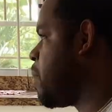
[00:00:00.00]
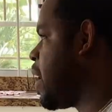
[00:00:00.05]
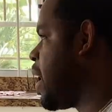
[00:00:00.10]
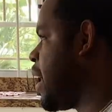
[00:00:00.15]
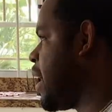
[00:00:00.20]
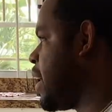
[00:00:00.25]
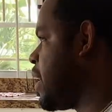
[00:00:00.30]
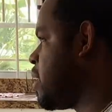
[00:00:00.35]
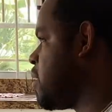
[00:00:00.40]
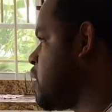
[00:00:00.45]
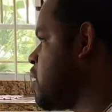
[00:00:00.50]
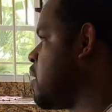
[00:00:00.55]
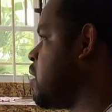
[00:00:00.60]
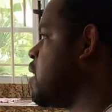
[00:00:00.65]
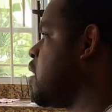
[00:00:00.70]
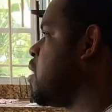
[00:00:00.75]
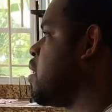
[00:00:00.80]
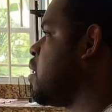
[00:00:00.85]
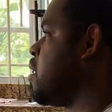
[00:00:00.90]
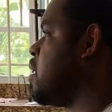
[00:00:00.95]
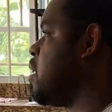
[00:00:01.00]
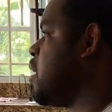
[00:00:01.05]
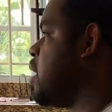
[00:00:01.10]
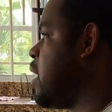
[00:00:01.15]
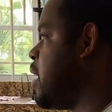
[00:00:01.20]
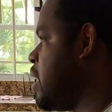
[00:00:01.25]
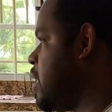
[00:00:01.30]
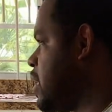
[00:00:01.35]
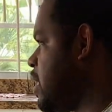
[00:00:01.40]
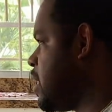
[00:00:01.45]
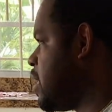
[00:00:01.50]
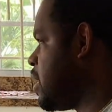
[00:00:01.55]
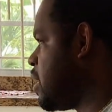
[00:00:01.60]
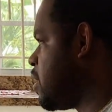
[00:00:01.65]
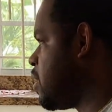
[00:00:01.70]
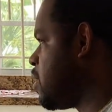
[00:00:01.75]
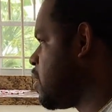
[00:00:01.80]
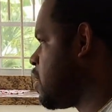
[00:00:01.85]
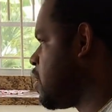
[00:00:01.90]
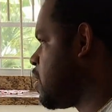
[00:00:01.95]
my eyes, it's in
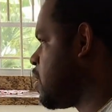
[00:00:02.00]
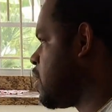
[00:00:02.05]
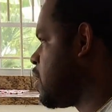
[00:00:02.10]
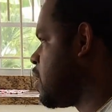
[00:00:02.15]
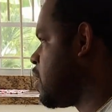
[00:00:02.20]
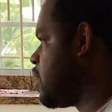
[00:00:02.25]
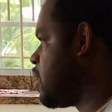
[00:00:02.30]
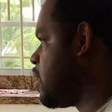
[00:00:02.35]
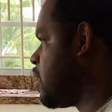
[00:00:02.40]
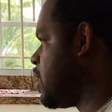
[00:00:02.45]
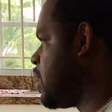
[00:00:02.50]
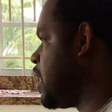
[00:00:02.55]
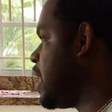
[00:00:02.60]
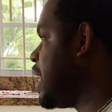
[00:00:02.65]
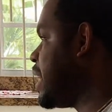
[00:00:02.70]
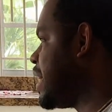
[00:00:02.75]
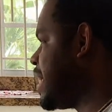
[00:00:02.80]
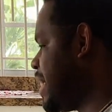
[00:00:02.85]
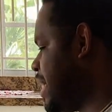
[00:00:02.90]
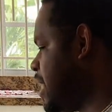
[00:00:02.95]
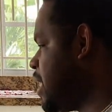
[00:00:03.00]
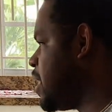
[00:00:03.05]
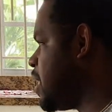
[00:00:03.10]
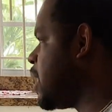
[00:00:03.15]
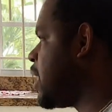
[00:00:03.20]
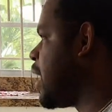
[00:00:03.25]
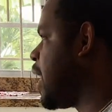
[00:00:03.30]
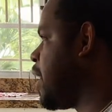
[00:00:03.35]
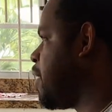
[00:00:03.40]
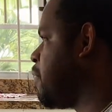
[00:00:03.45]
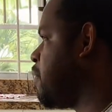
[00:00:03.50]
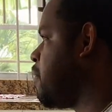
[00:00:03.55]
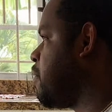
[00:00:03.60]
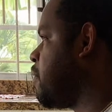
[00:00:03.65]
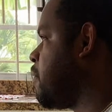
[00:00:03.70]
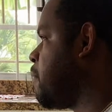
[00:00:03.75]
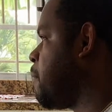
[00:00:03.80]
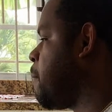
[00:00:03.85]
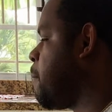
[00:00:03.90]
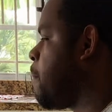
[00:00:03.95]
the eternal life.
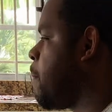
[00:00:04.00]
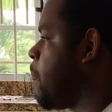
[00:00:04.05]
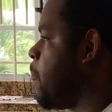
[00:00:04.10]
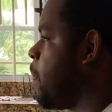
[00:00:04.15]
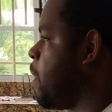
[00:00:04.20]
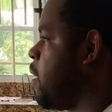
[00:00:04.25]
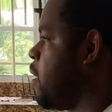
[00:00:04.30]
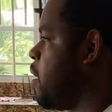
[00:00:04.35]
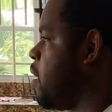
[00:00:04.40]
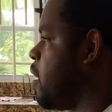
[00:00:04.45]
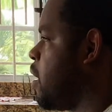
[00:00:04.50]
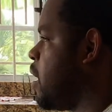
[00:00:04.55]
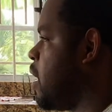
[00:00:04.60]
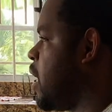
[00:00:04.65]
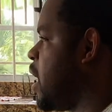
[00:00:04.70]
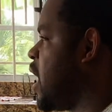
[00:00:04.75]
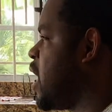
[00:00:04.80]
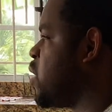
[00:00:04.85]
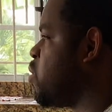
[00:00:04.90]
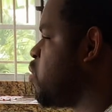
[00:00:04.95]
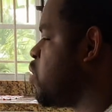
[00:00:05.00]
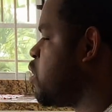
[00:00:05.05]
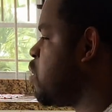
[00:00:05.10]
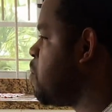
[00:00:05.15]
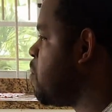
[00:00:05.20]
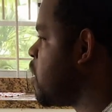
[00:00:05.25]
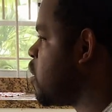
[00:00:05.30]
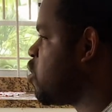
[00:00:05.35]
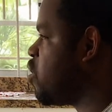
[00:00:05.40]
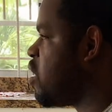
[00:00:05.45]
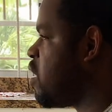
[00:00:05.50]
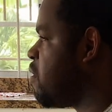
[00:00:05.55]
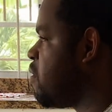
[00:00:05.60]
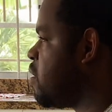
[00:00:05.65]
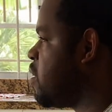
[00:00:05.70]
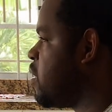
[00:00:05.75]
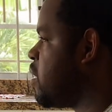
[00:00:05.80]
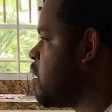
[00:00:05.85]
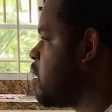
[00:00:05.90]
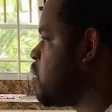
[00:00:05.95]
And I just wanted to make sure that
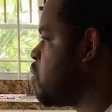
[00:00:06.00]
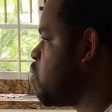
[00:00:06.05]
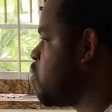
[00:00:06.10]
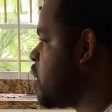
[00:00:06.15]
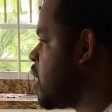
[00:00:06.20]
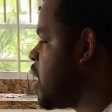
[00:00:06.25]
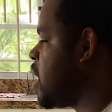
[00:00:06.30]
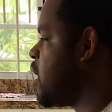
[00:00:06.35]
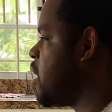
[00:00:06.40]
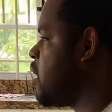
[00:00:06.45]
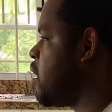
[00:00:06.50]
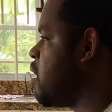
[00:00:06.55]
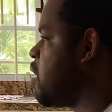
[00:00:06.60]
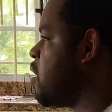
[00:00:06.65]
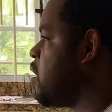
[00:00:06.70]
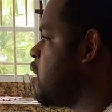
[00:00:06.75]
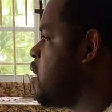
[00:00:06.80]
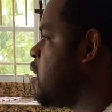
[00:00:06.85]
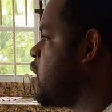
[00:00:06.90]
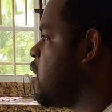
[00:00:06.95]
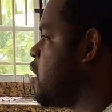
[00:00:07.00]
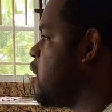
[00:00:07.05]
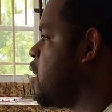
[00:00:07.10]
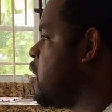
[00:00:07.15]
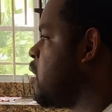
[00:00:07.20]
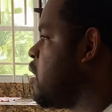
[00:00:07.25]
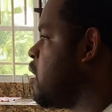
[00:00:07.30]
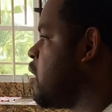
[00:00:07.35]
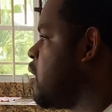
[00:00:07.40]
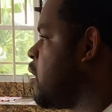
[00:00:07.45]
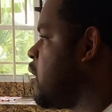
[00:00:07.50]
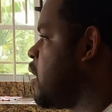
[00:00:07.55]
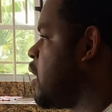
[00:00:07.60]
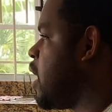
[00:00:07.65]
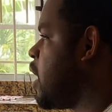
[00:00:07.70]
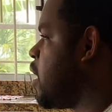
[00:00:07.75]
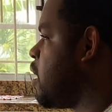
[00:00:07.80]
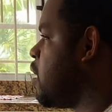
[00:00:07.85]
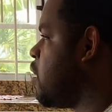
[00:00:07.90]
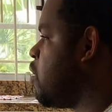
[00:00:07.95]
everything is okay,
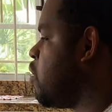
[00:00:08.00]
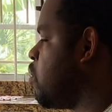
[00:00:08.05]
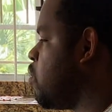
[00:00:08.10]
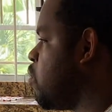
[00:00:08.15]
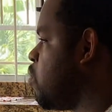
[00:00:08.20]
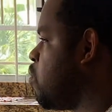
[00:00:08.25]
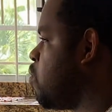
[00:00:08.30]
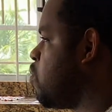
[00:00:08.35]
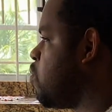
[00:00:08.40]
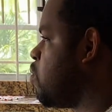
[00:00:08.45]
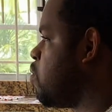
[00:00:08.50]
that, you know,